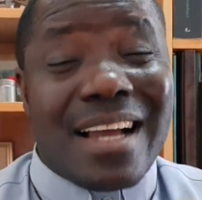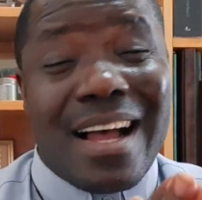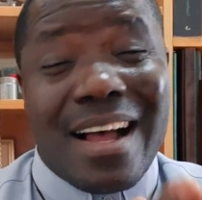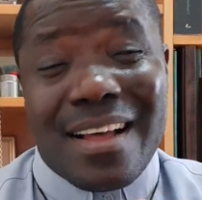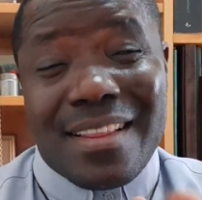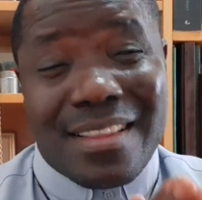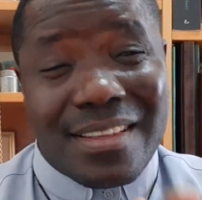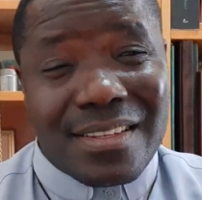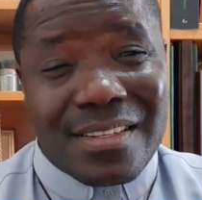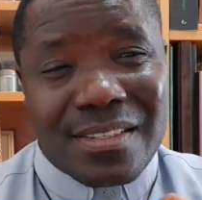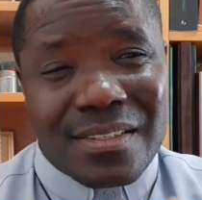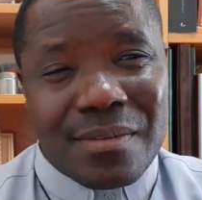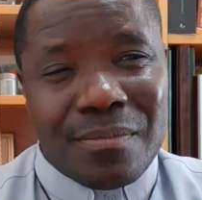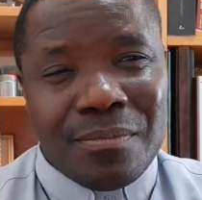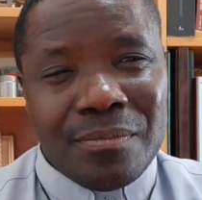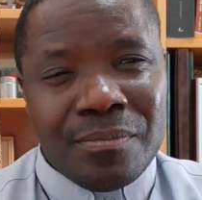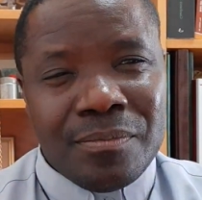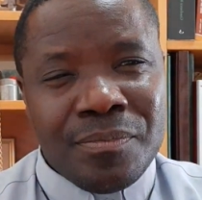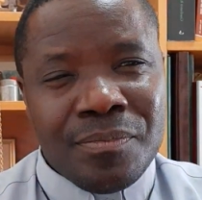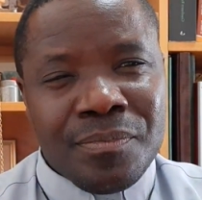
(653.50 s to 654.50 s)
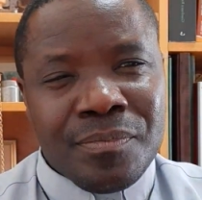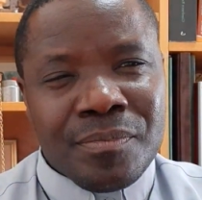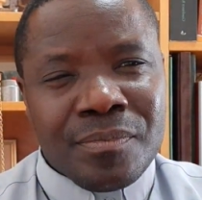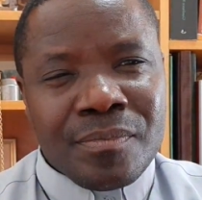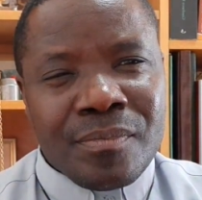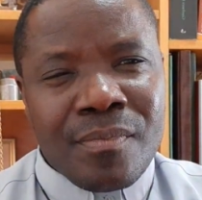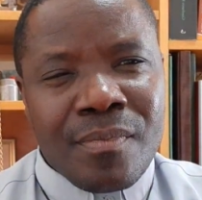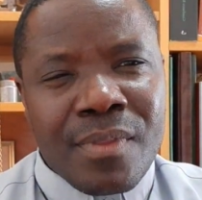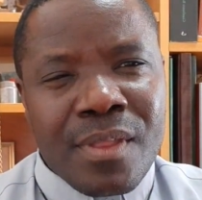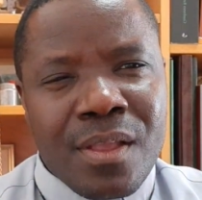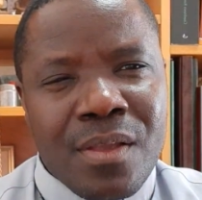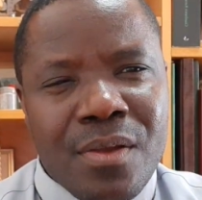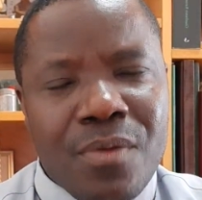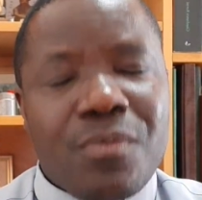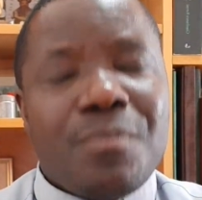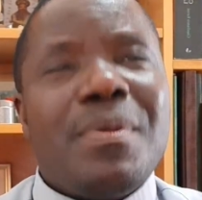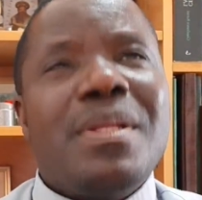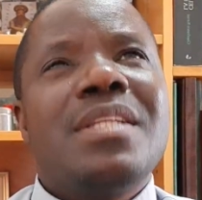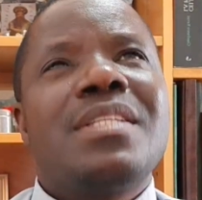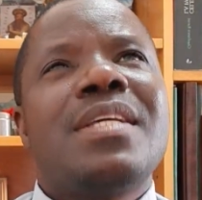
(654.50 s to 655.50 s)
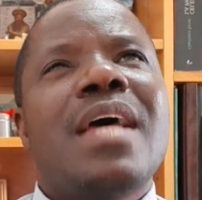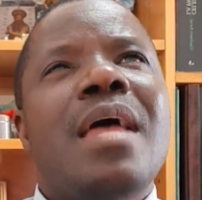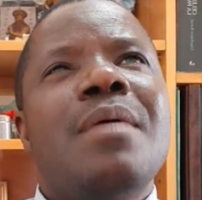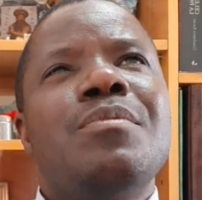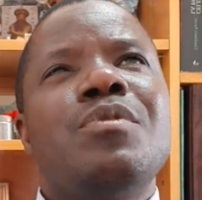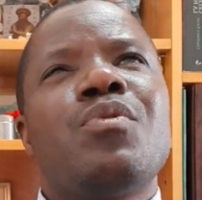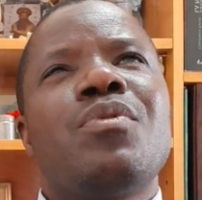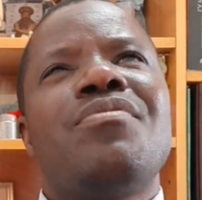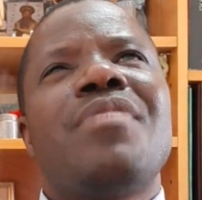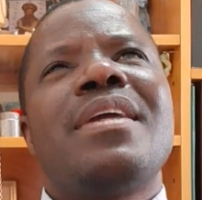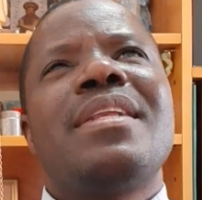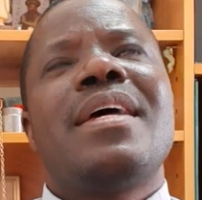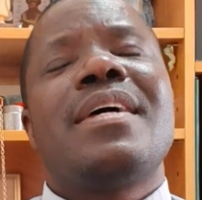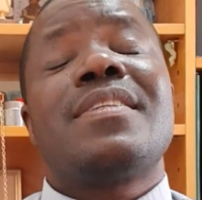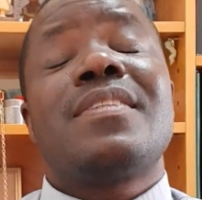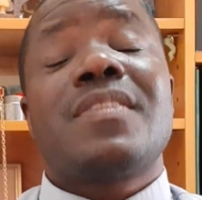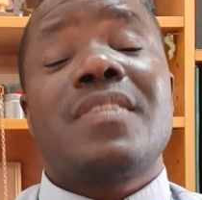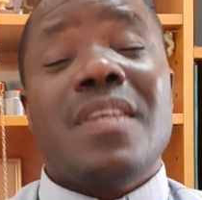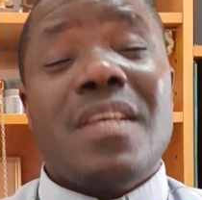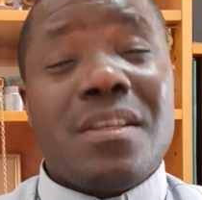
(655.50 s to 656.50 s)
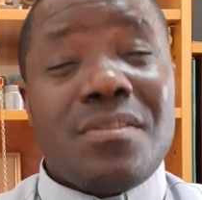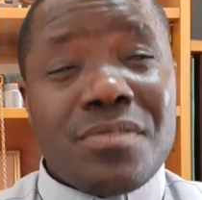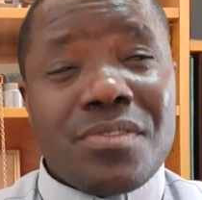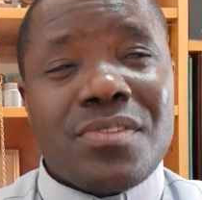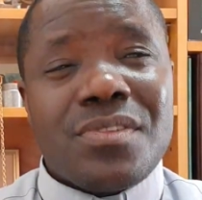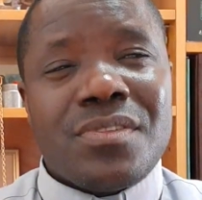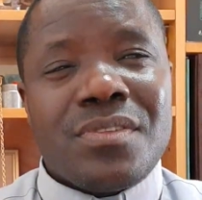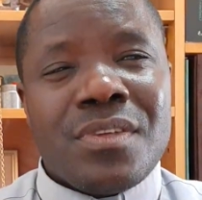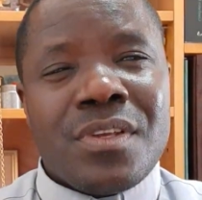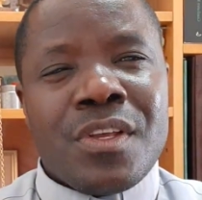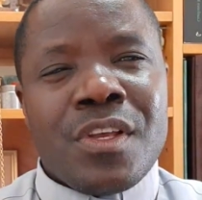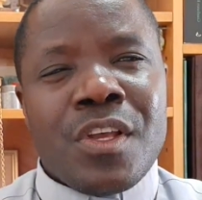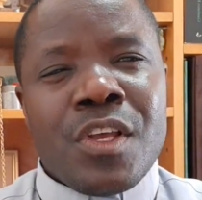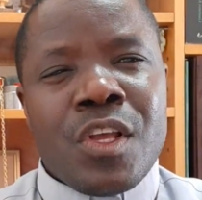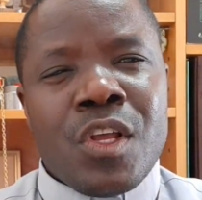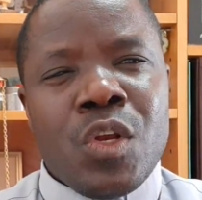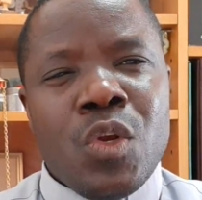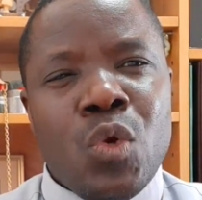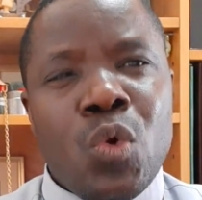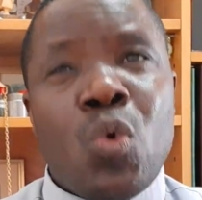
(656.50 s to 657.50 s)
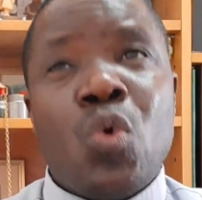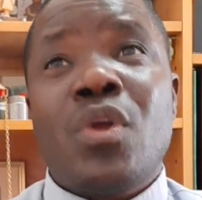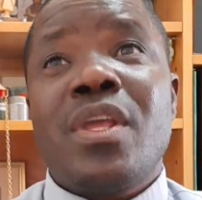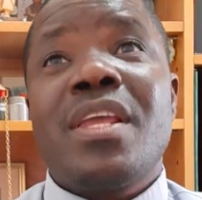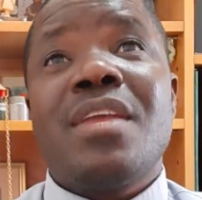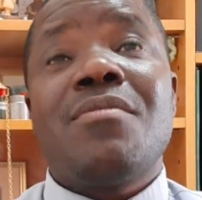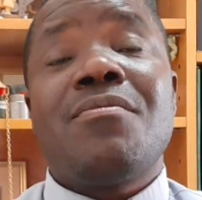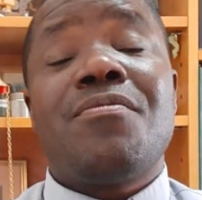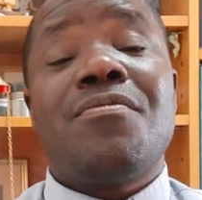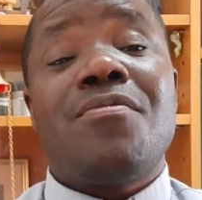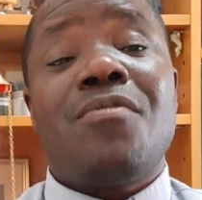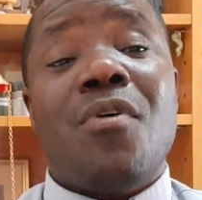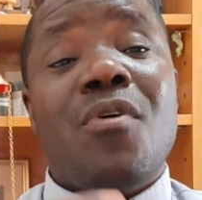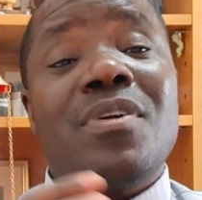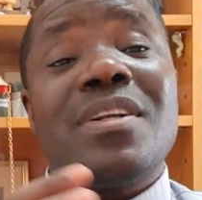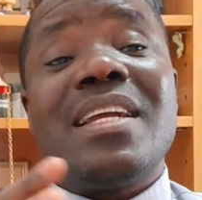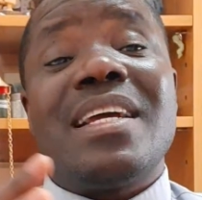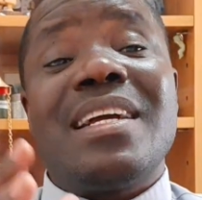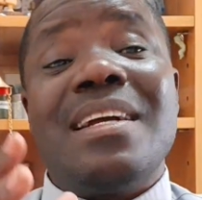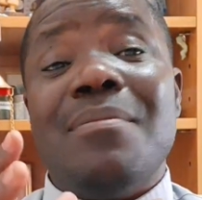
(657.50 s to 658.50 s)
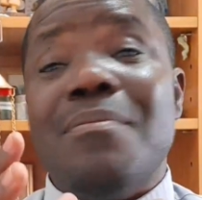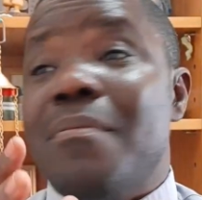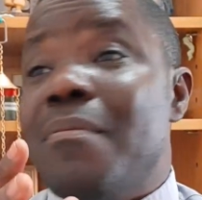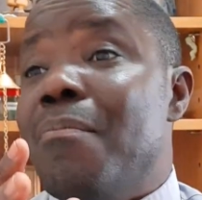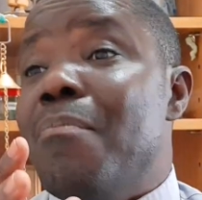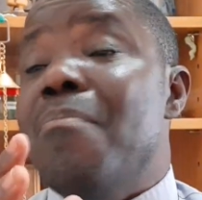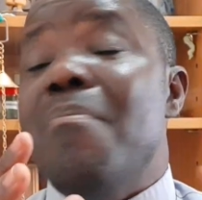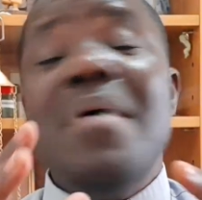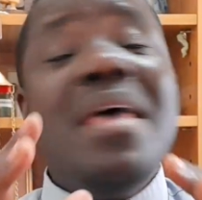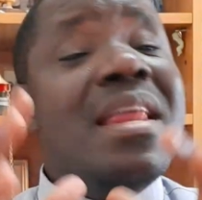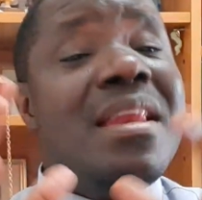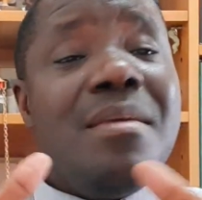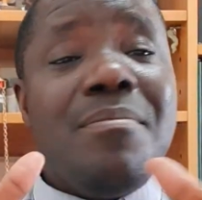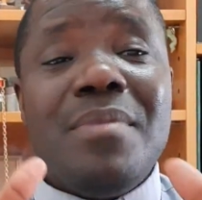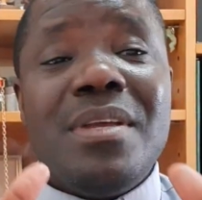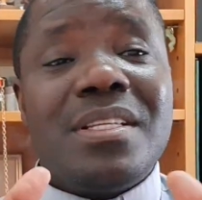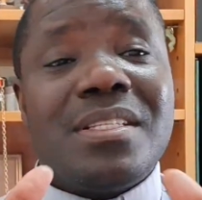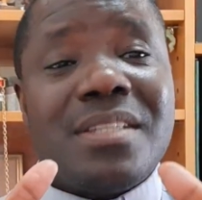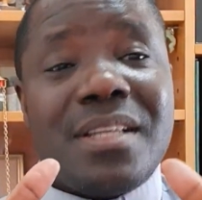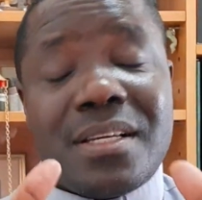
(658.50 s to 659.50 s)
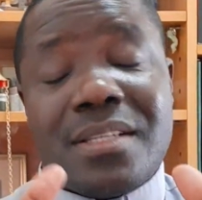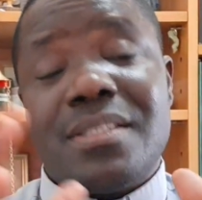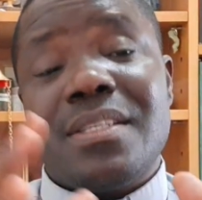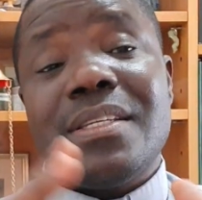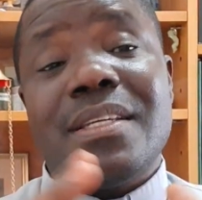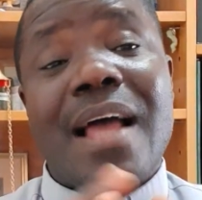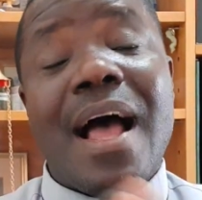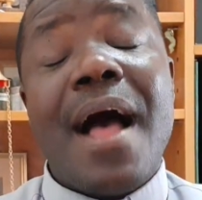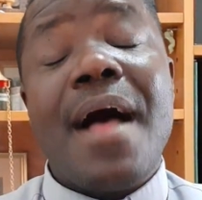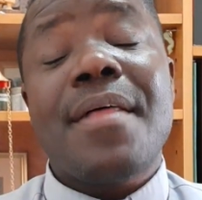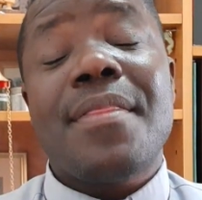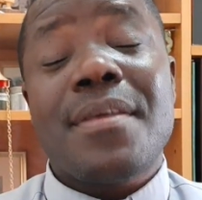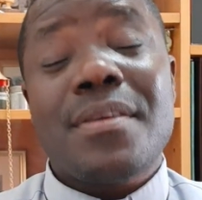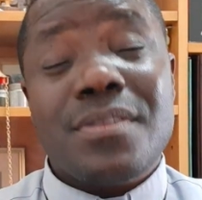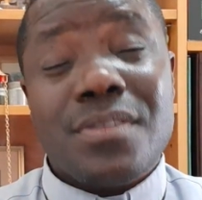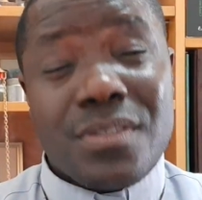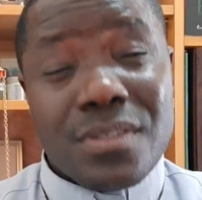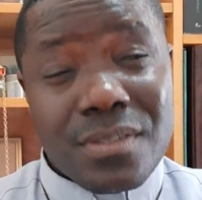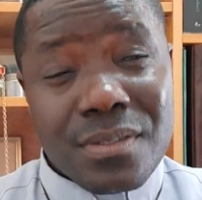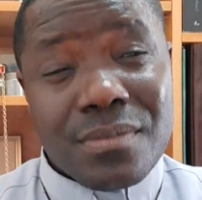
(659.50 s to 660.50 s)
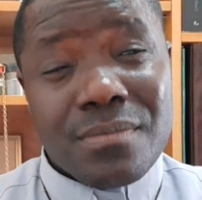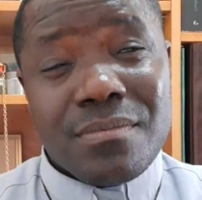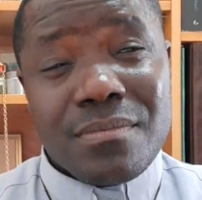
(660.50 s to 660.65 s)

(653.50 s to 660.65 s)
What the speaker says: others. Many times we find ourselves looking for the many mistakes in others.